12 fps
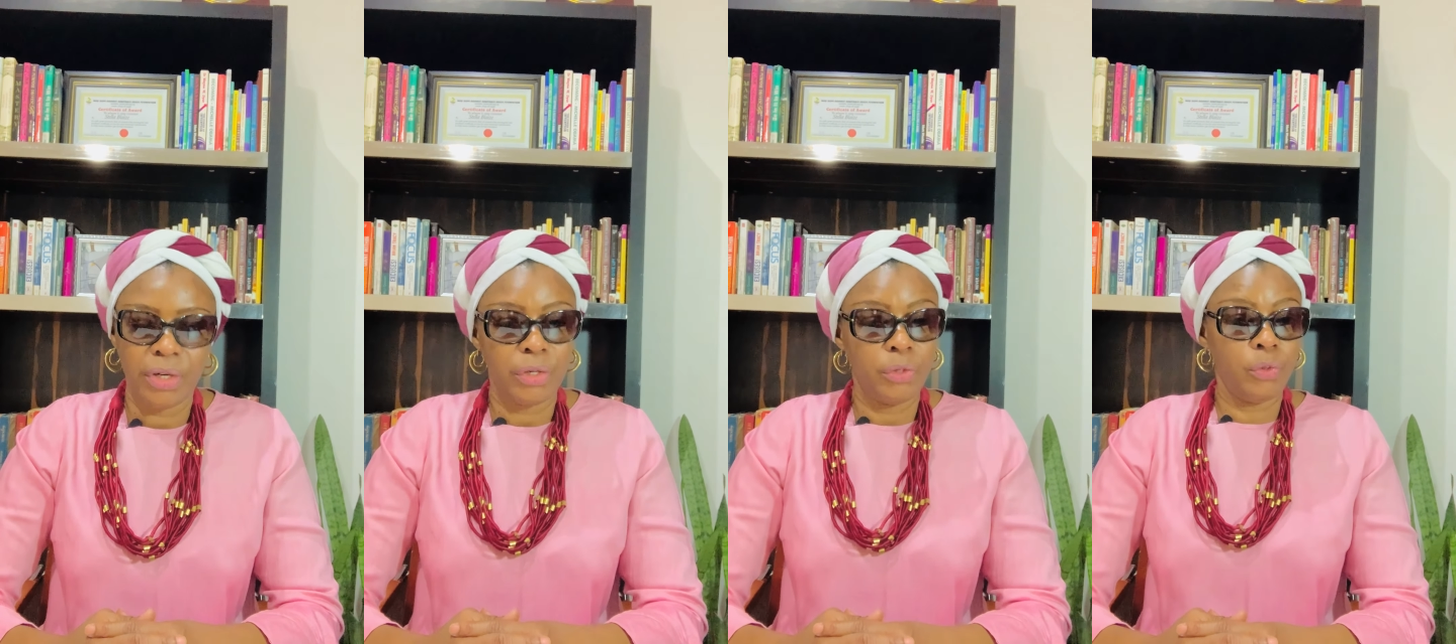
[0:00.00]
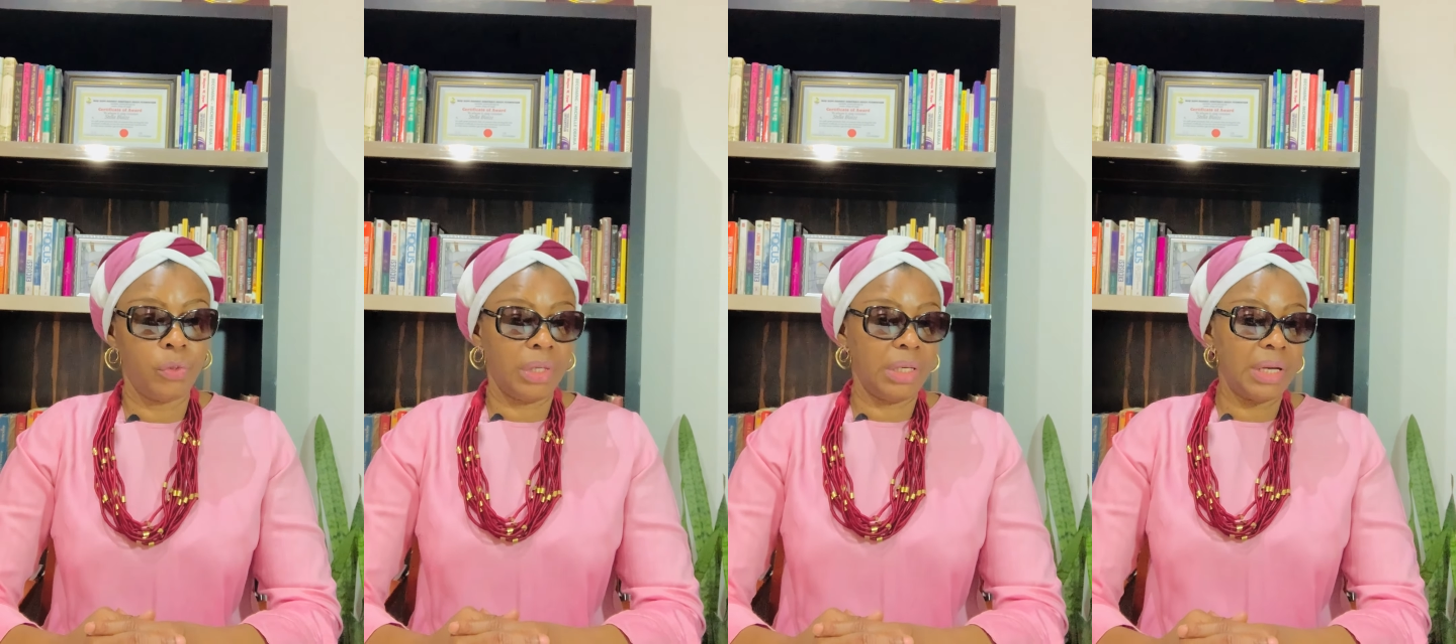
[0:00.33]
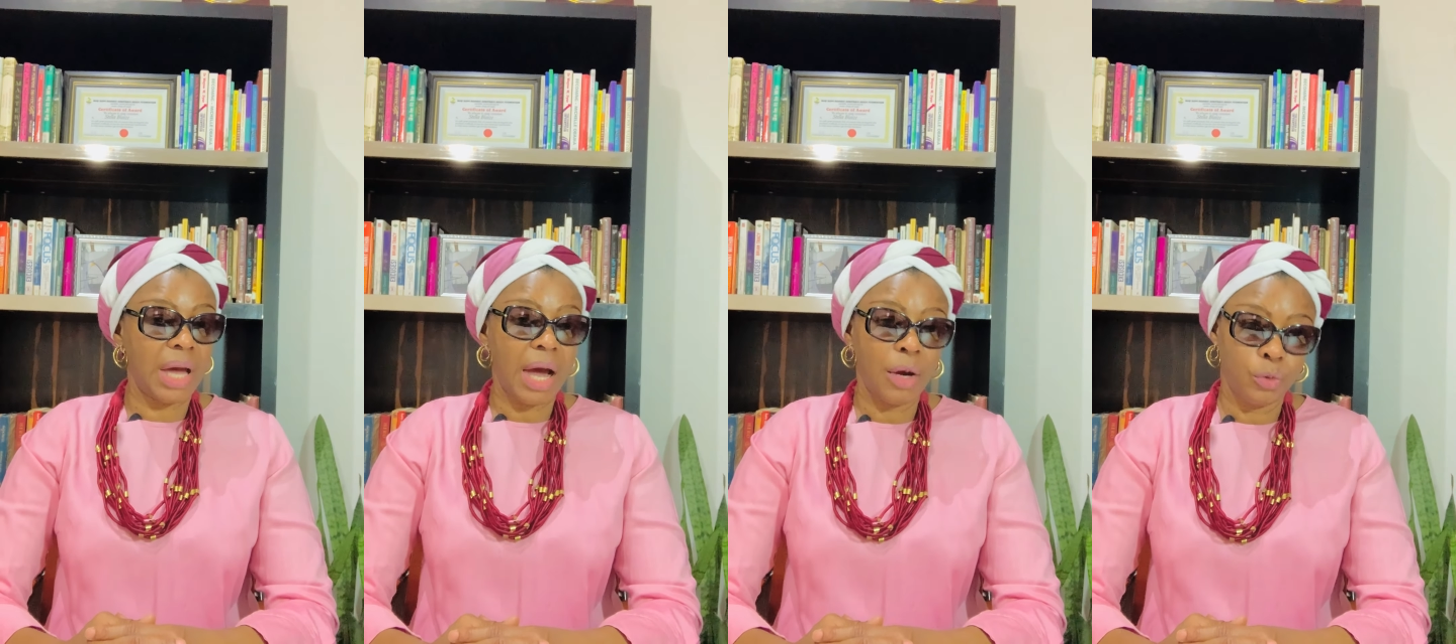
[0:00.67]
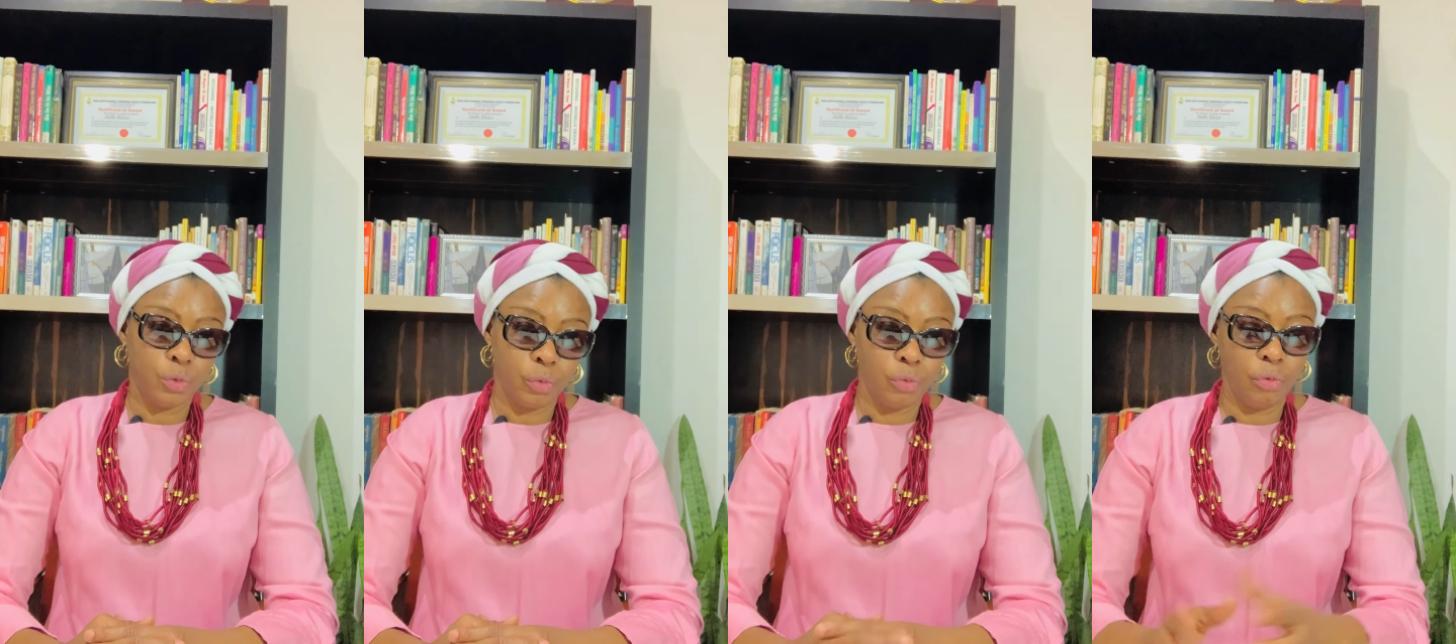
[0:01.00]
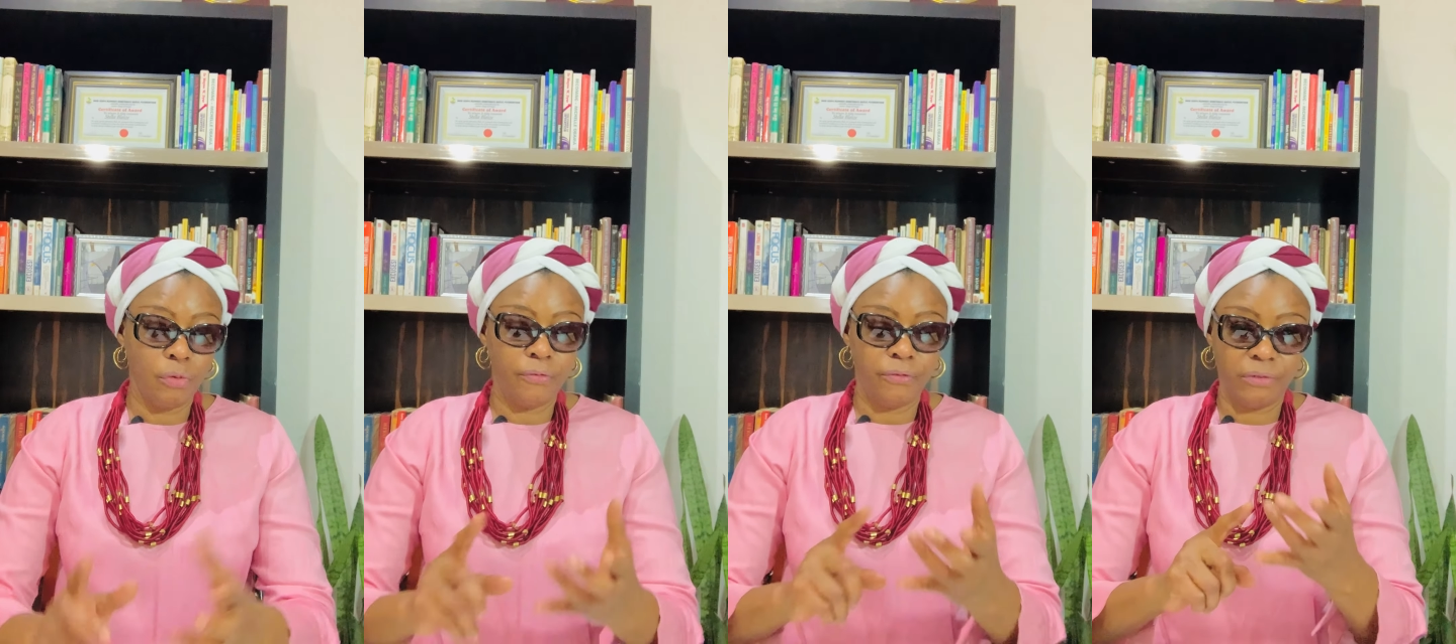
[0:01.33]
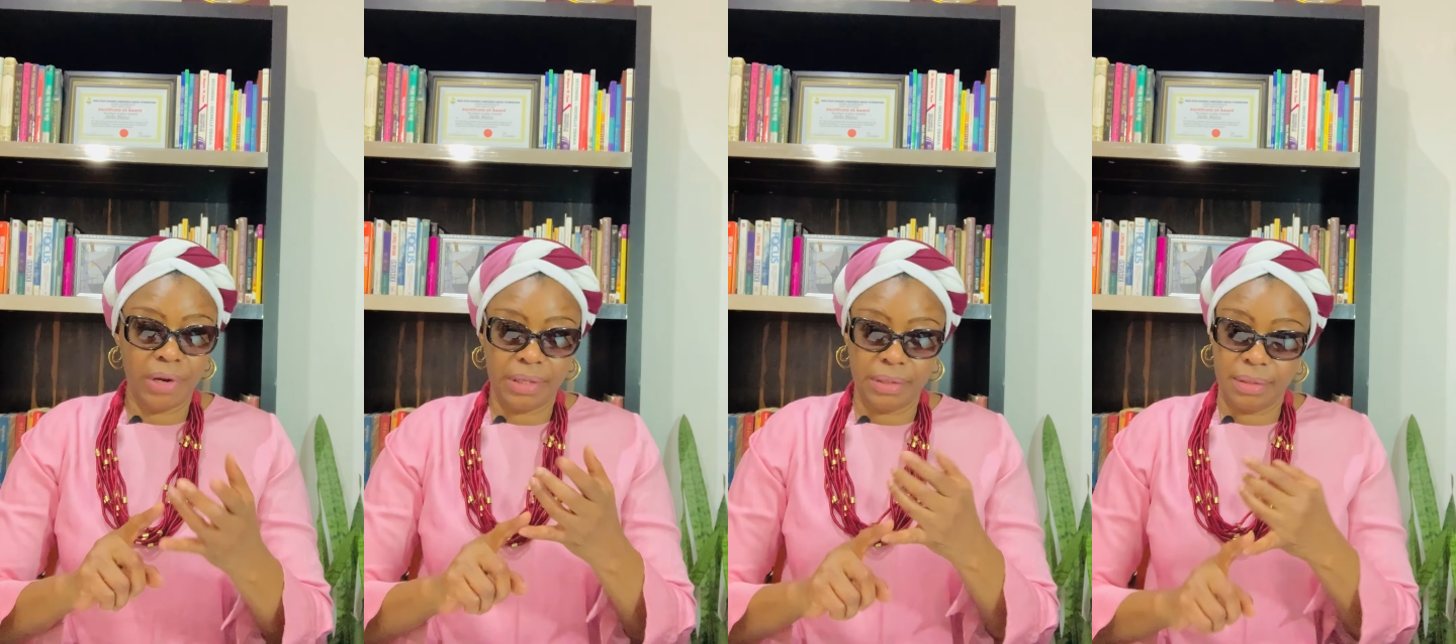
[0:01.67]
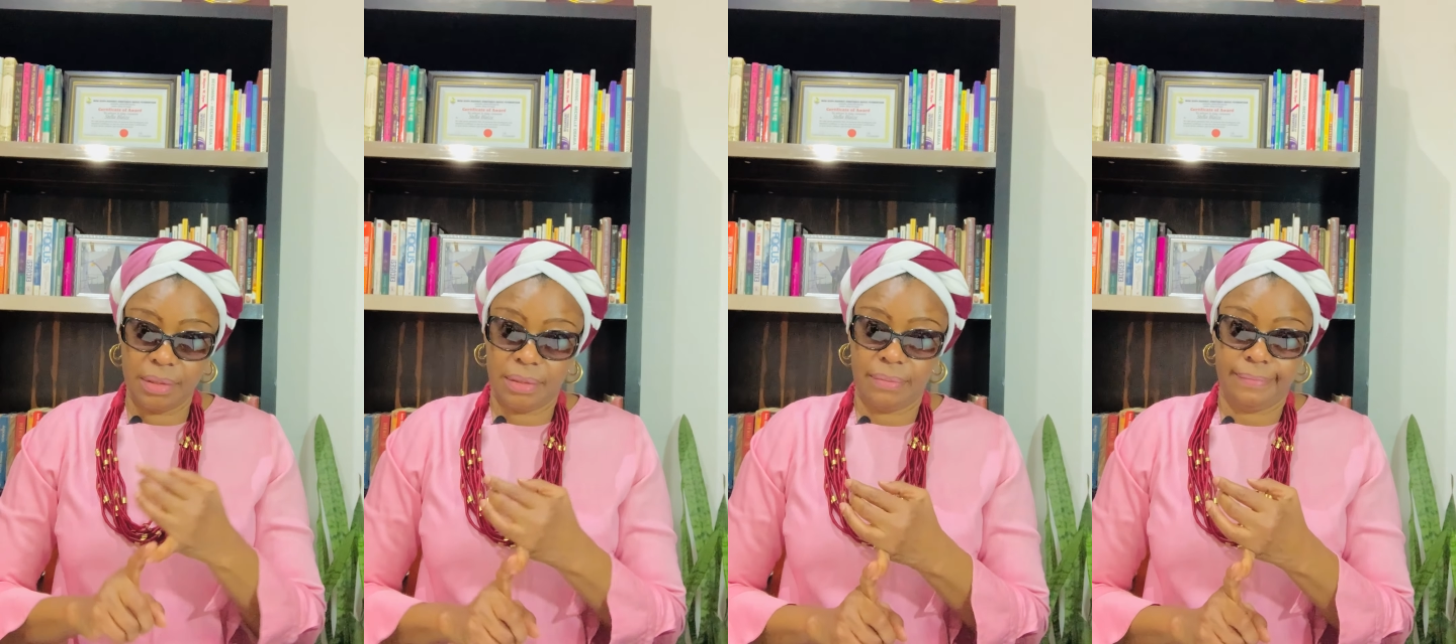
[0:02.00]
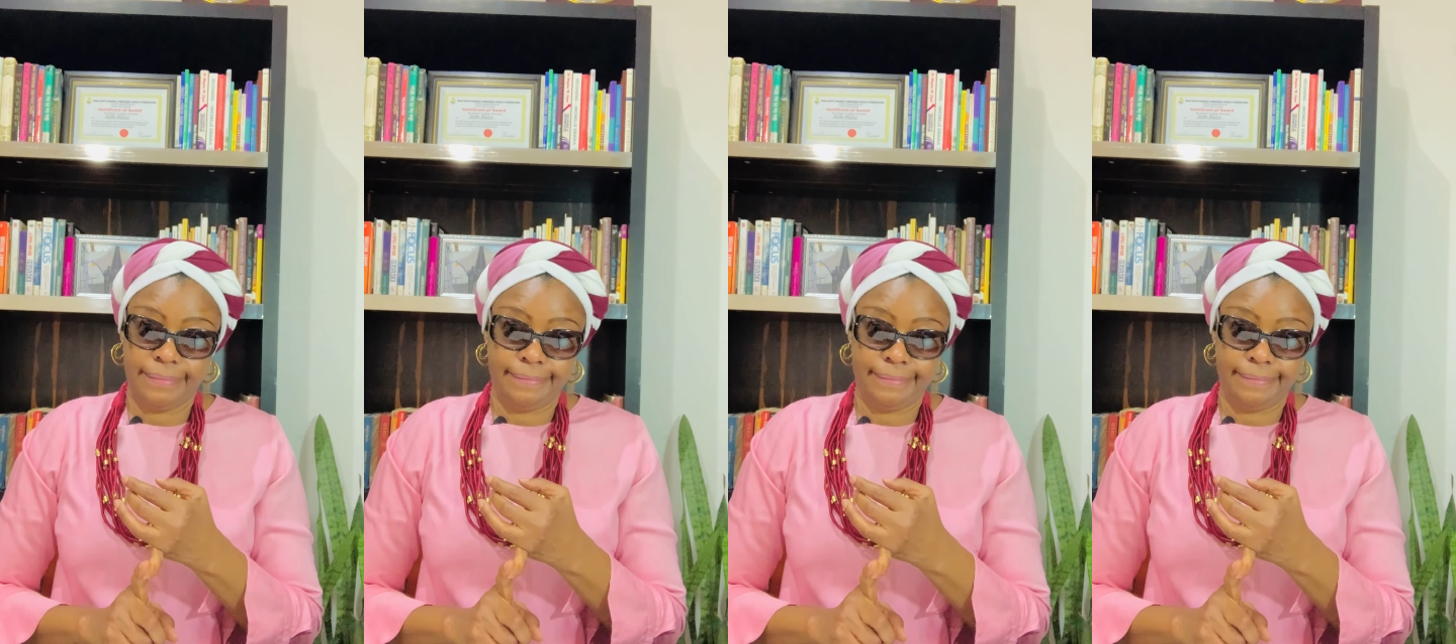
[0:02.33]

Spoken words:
you can outgrow friends,